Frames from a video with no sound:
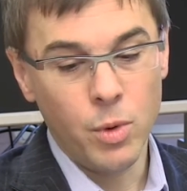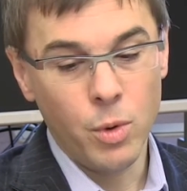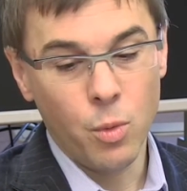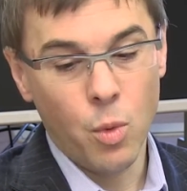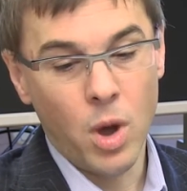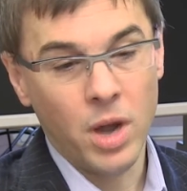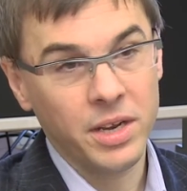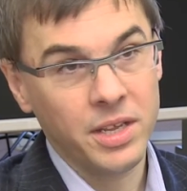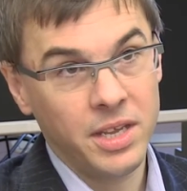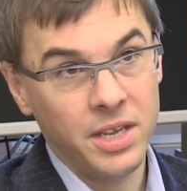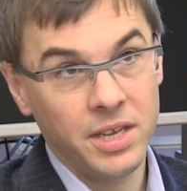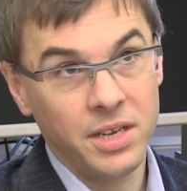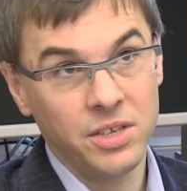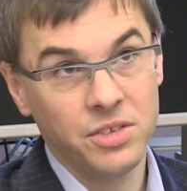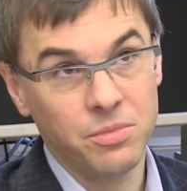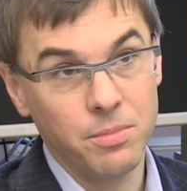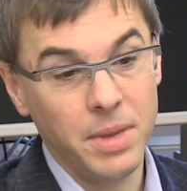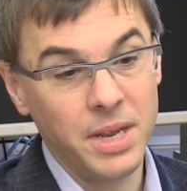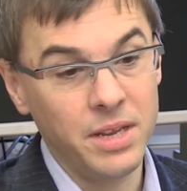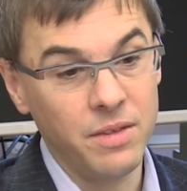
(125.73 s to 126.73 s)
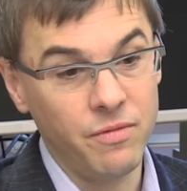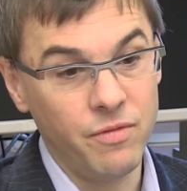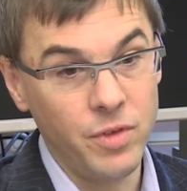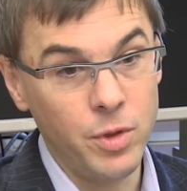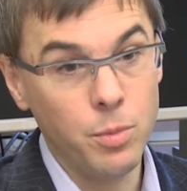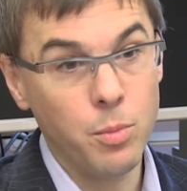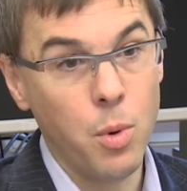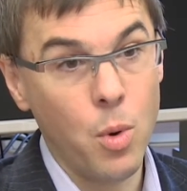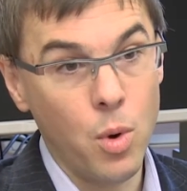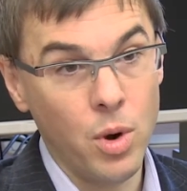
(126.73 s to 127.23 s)
We want to get as many
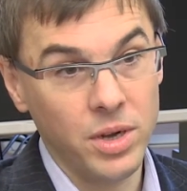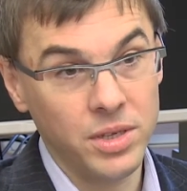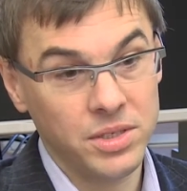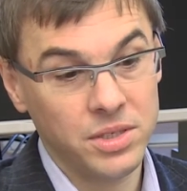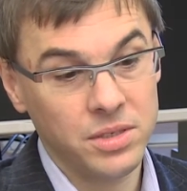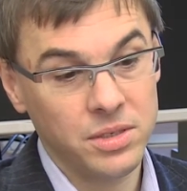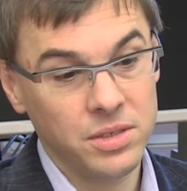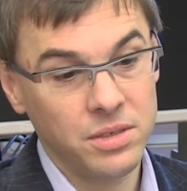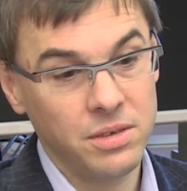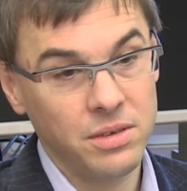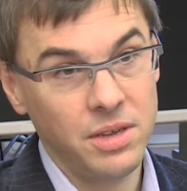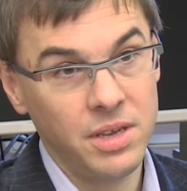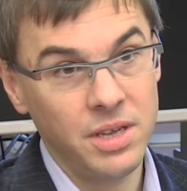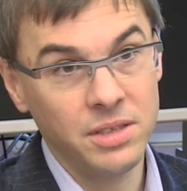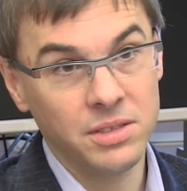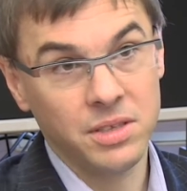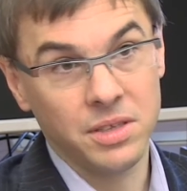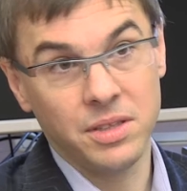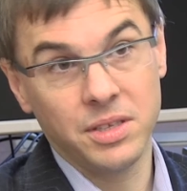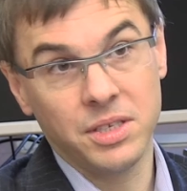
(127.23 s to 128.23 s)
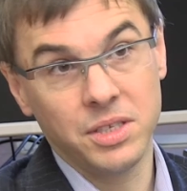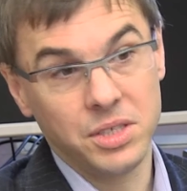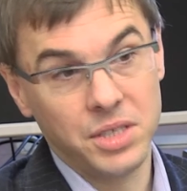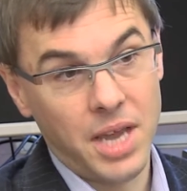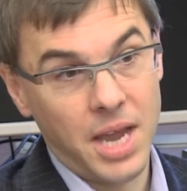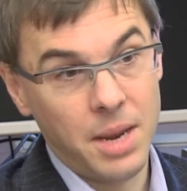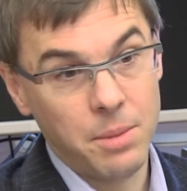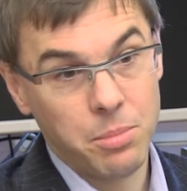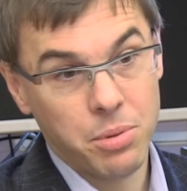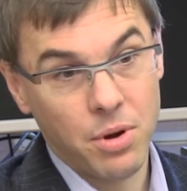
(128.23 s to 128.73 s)
viewpoints into the
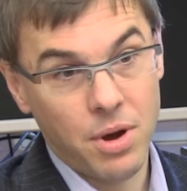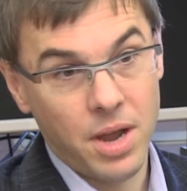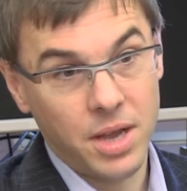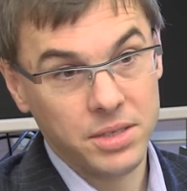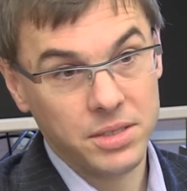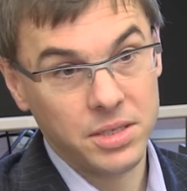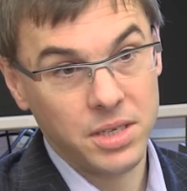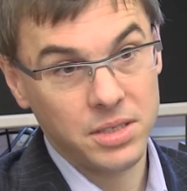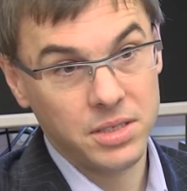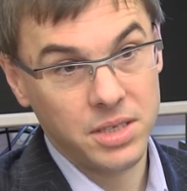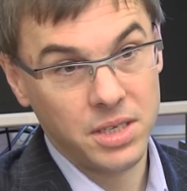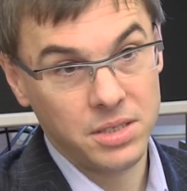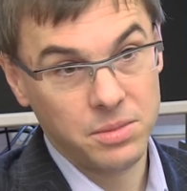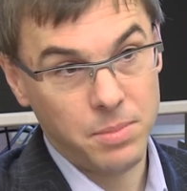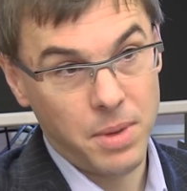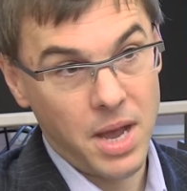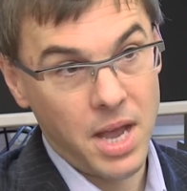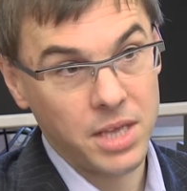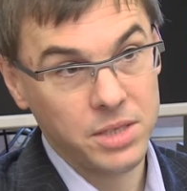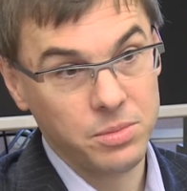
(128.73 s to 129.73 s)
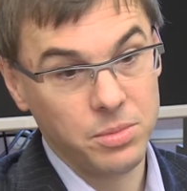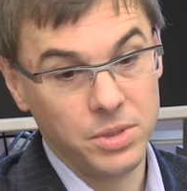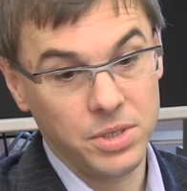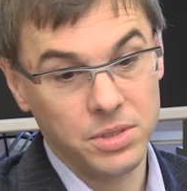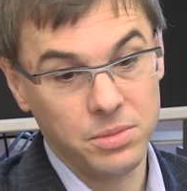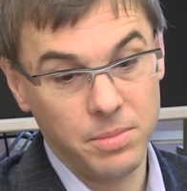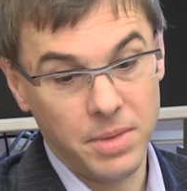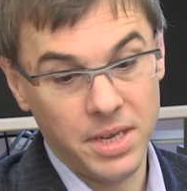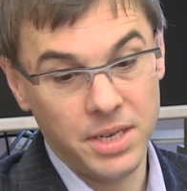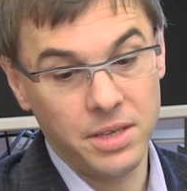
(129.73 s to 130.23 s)
design process as possible,
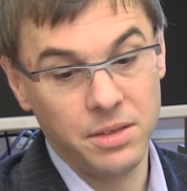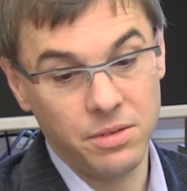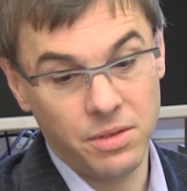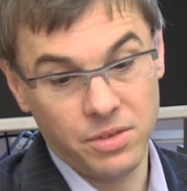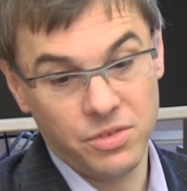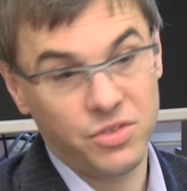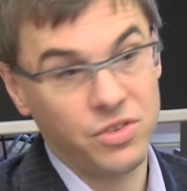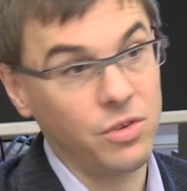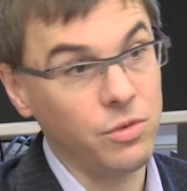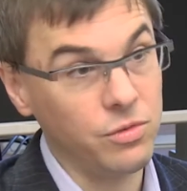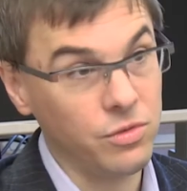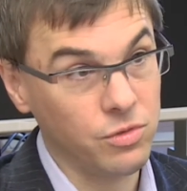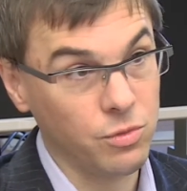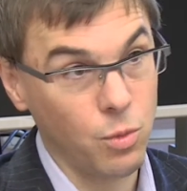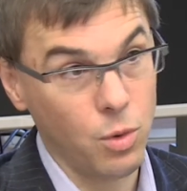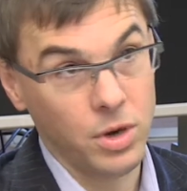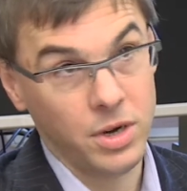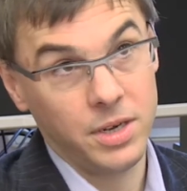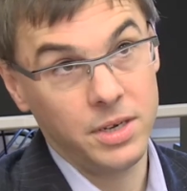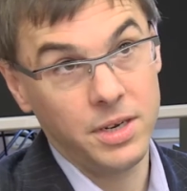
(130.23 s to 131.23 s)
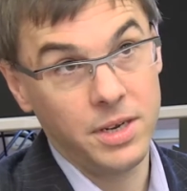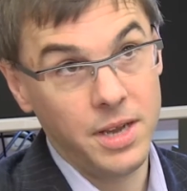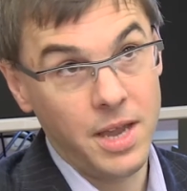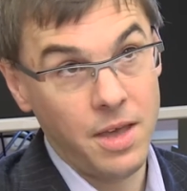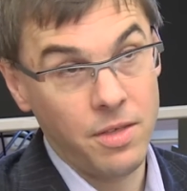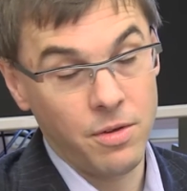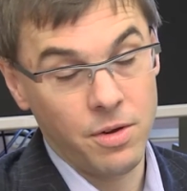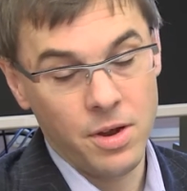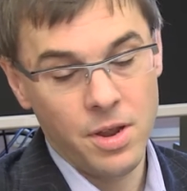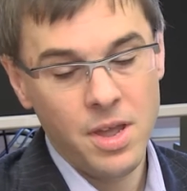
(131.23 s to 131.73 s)
as many students working
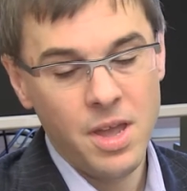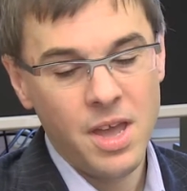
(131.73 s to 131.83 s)
together.